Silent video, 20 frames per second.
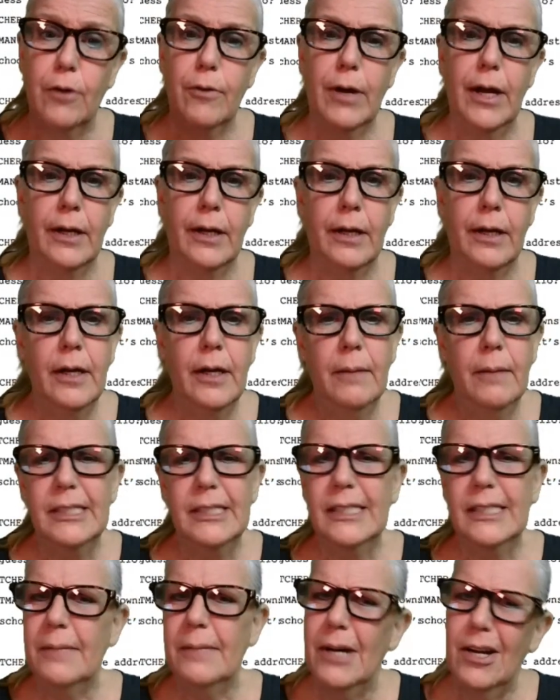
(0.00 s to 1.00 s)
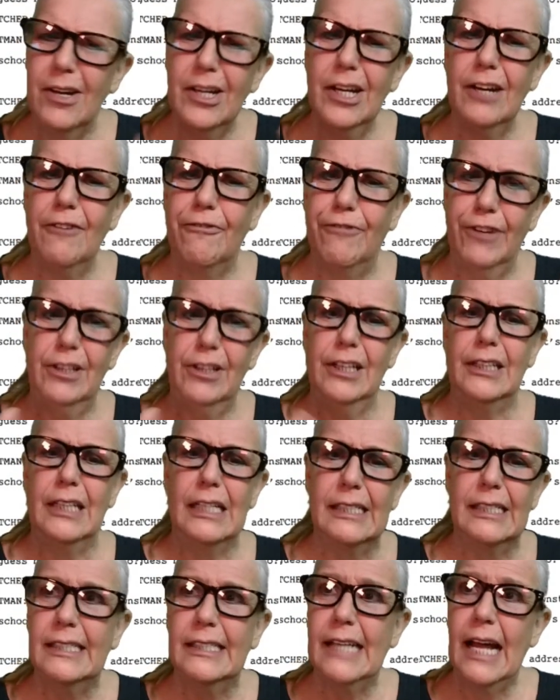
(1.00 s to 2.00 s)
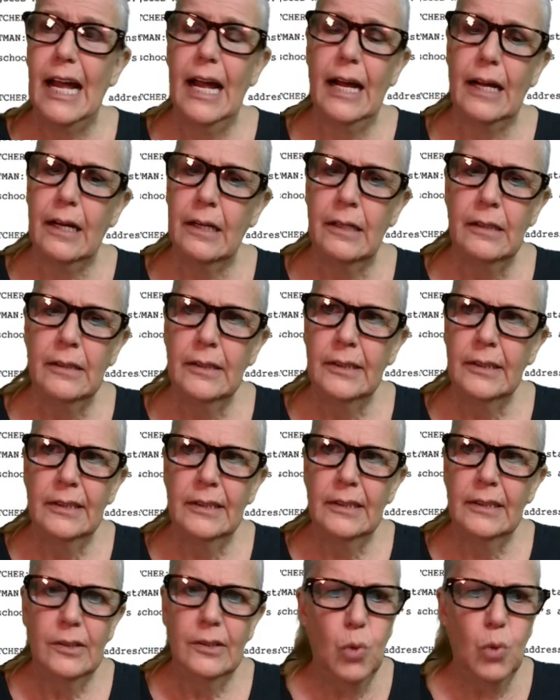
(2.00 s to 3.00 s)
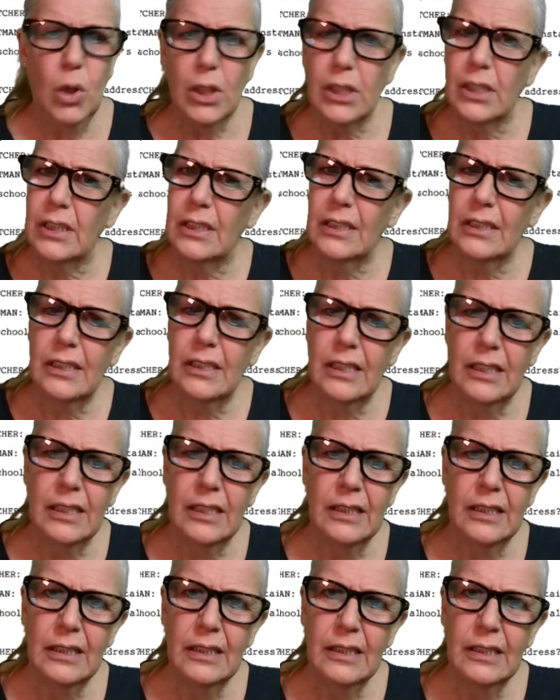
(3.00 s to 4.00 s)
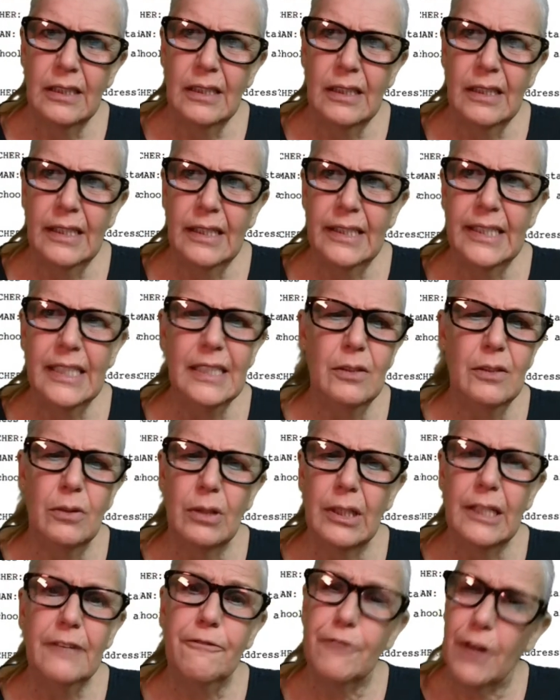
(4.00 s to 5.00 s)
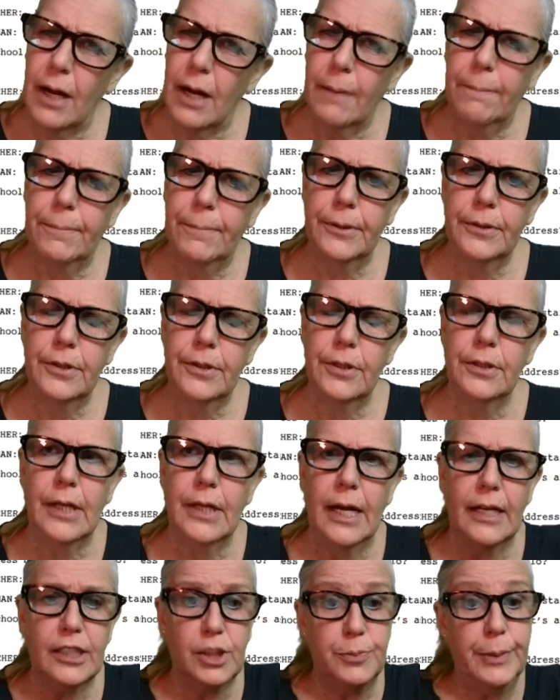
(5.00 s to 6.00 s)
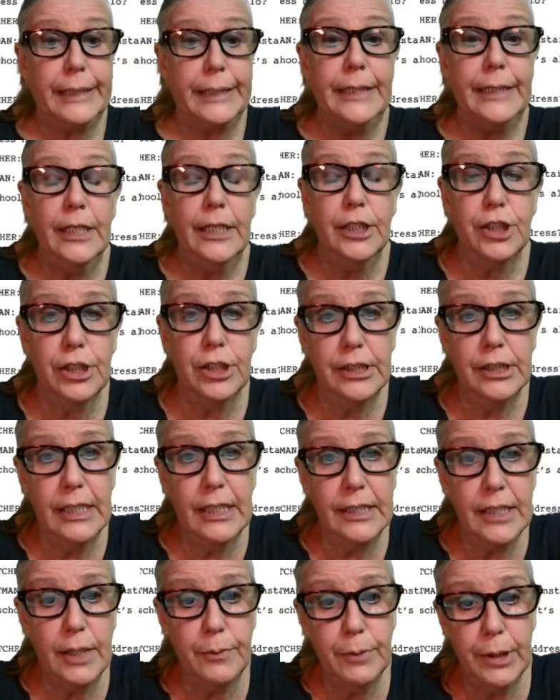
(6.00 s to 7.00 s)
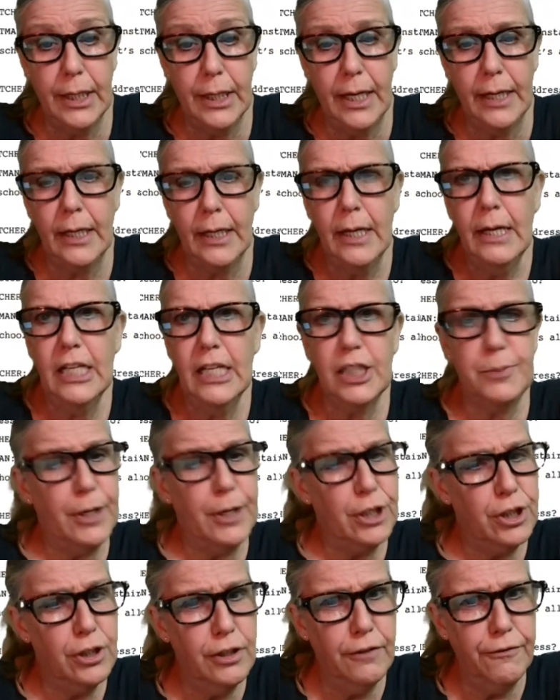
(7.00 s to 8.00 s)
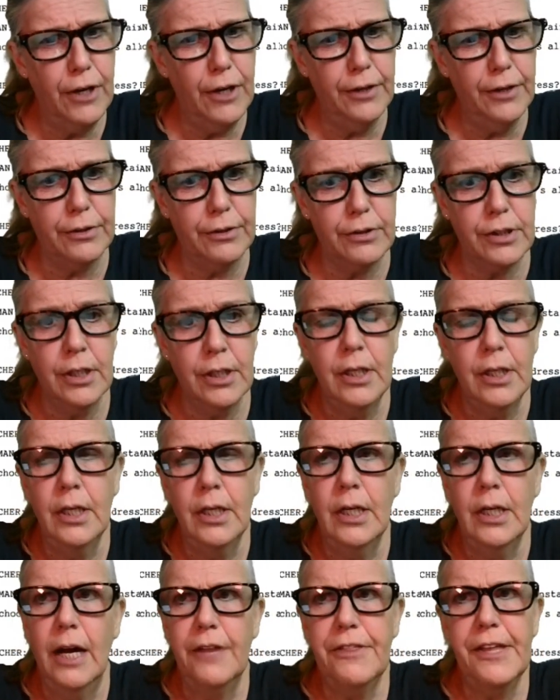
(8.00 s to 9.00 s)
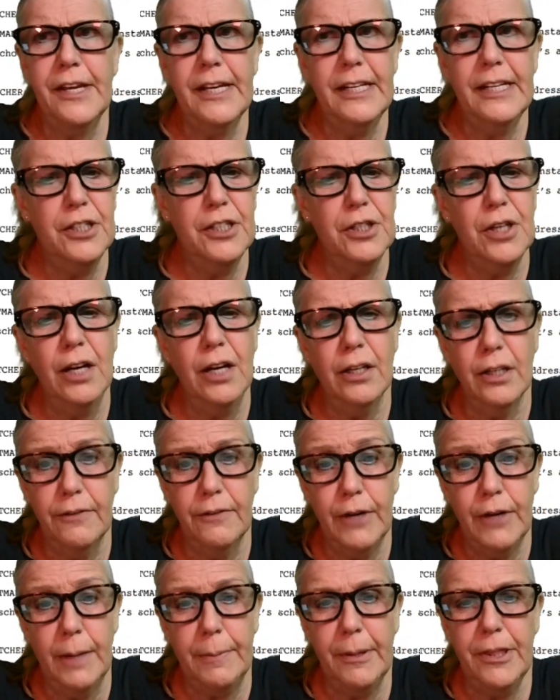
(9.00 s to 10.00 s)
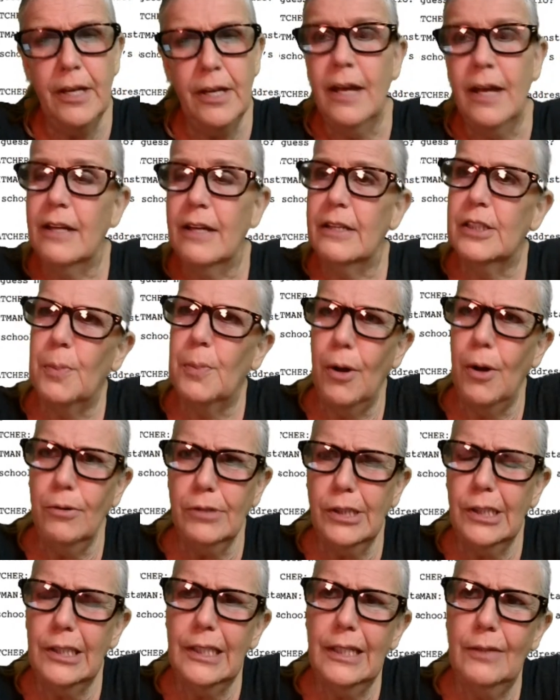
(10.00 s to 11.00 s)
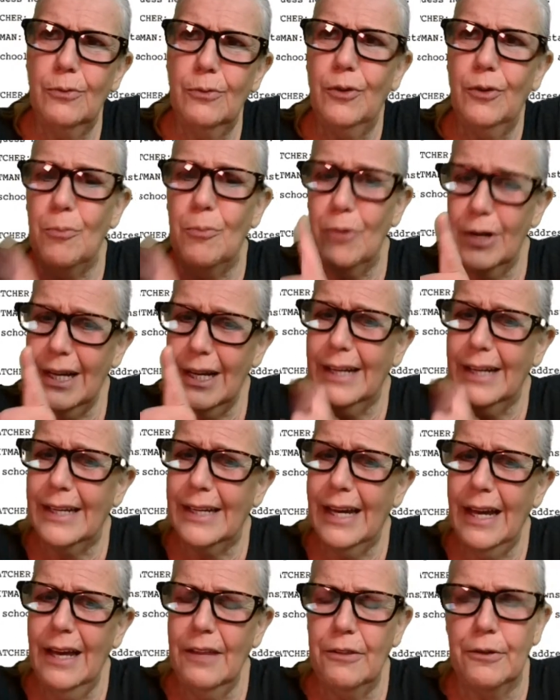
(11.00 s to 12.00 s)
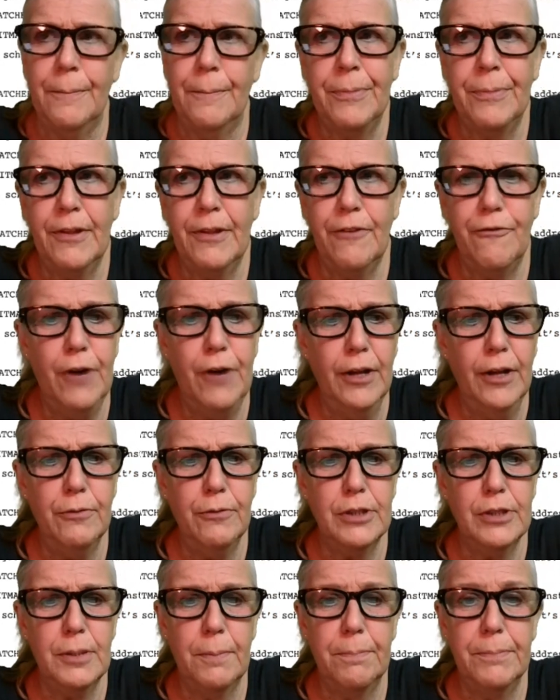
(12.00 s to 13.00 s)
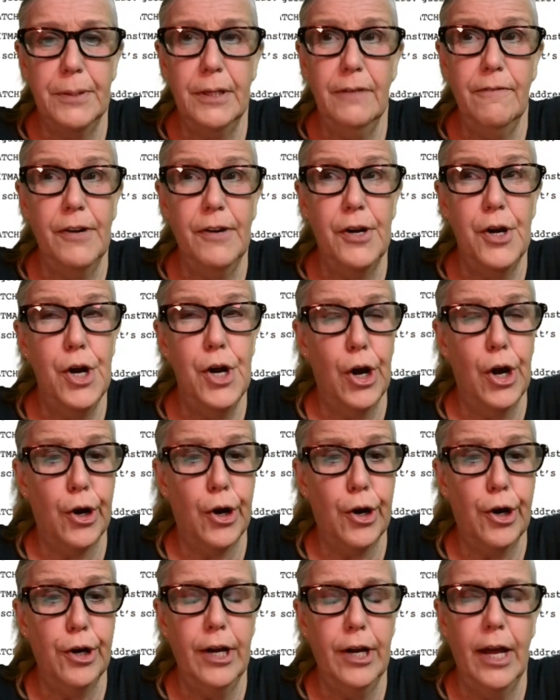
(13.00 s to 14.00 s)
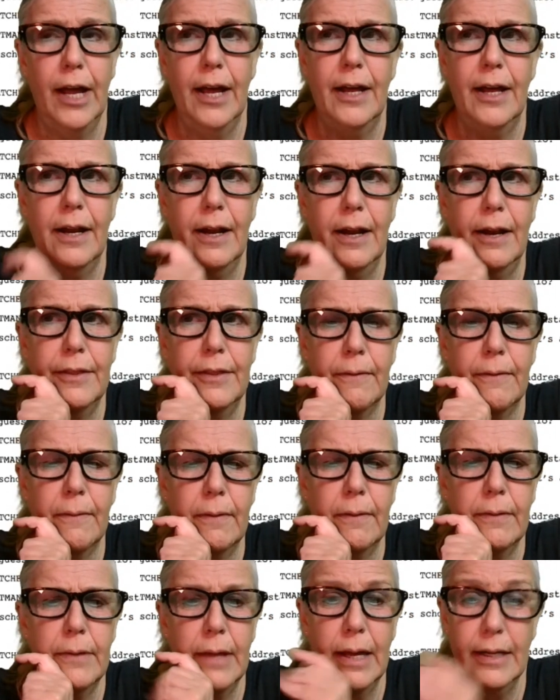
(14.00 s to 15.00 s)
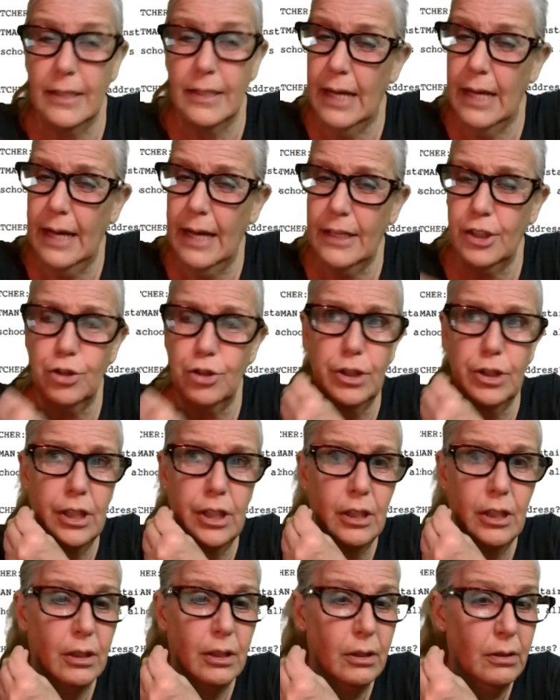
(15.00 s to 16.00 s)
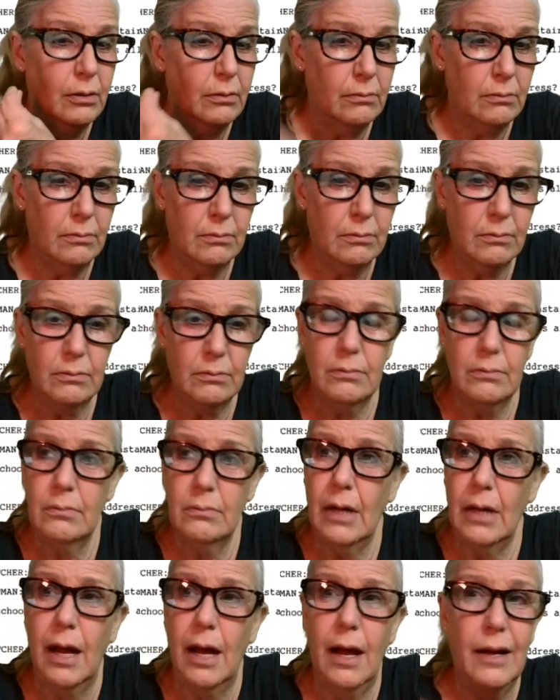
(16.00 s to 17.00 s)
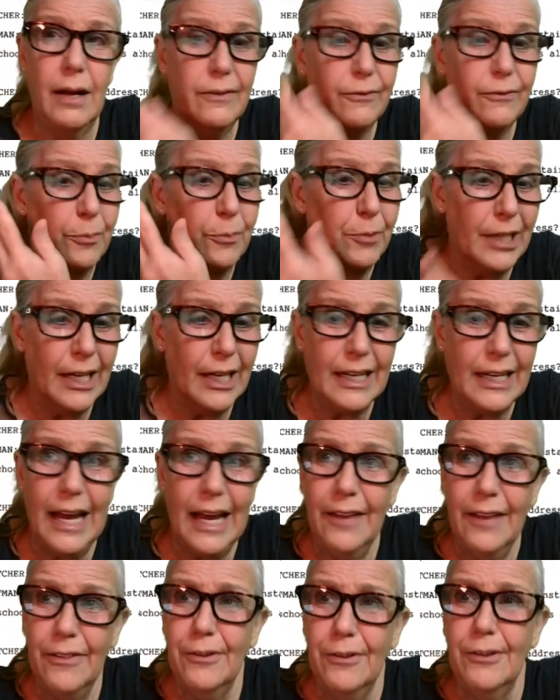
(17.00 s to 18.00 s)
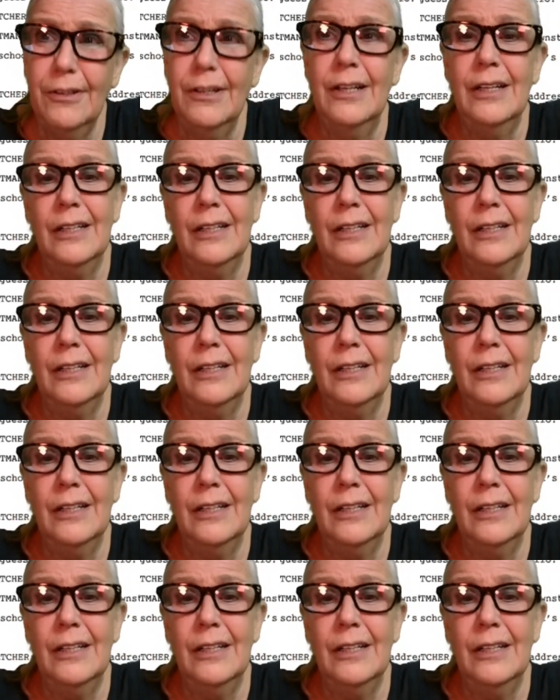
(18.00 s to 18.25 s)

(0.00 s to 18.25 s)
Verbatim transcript: Greg. But somehow I got a feeling that Zach wasn't he didn't live up to the expectations that they would like, especially the fathers. I think he did not live up. I think supposedly, from what I gather, the father was a bit of a nerd and and actually, from what I gather,